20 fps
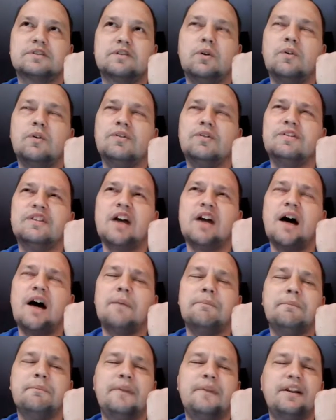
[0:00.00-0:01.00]
golden
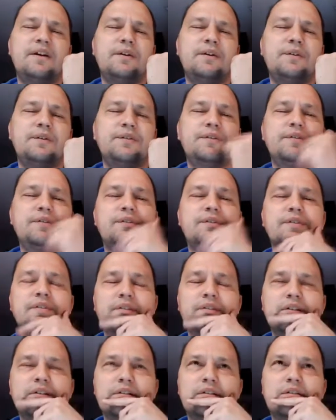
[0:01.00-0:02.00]
top minnows.
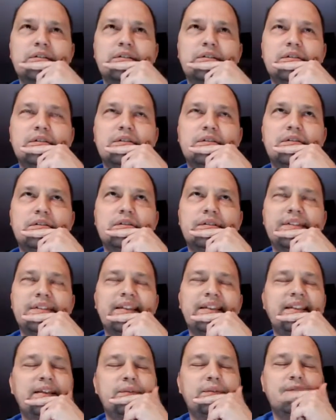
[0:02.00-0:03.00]
I
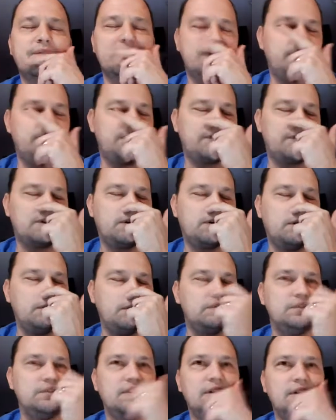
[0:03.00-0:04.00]
think that's what they're
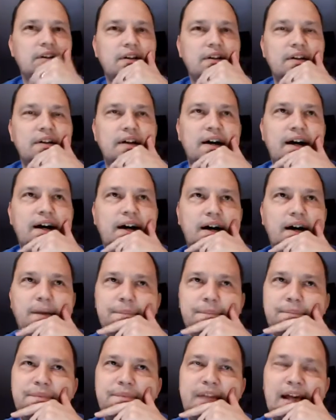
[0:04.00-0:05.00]
called.
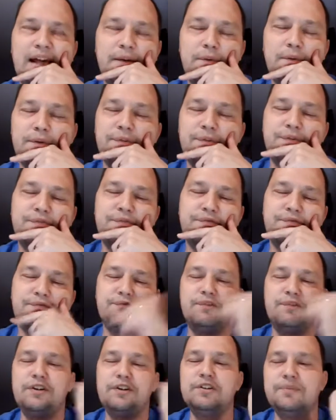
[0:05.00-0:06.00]
That
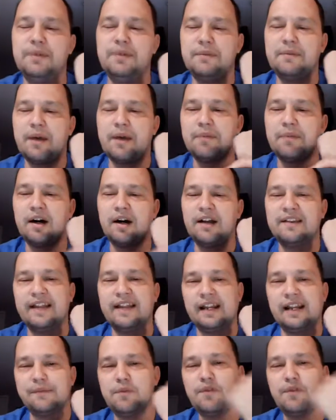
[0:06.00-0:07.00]
used to be in my
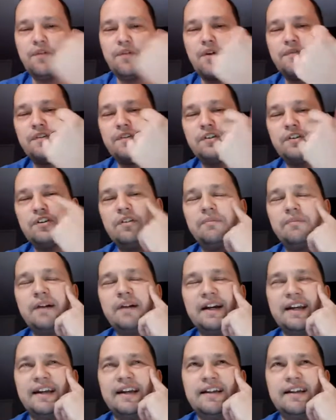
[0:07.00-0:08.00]
pond that I moved over to the
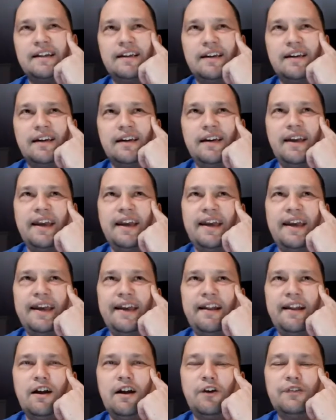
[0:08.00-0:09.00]
bucket.
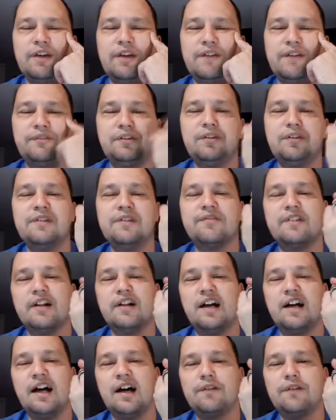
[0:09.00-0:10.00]
And I also have 2
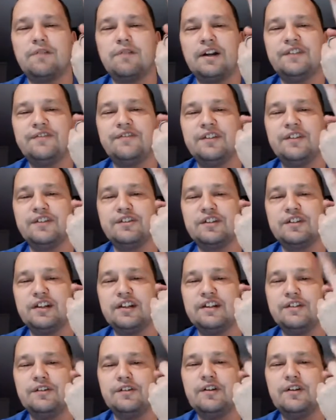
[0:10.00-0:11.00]
different rice fish
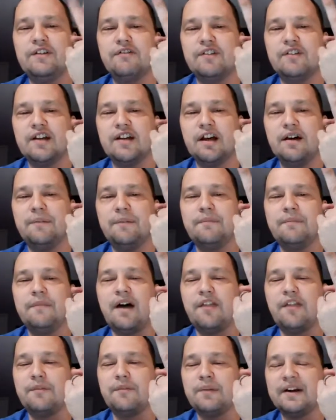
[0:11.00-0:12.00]
in 2 different
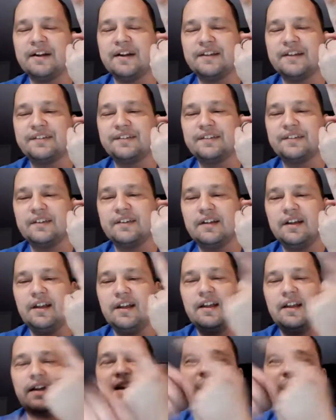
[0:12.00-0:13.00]
other buckets.
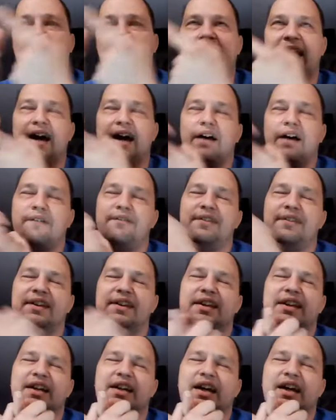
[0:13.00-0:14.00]
I have
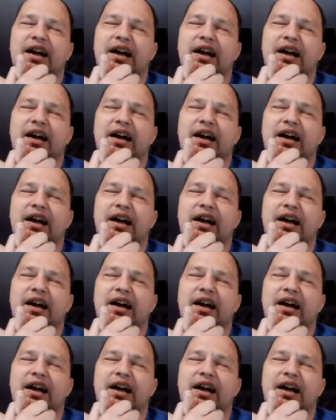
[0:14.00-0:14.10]
the,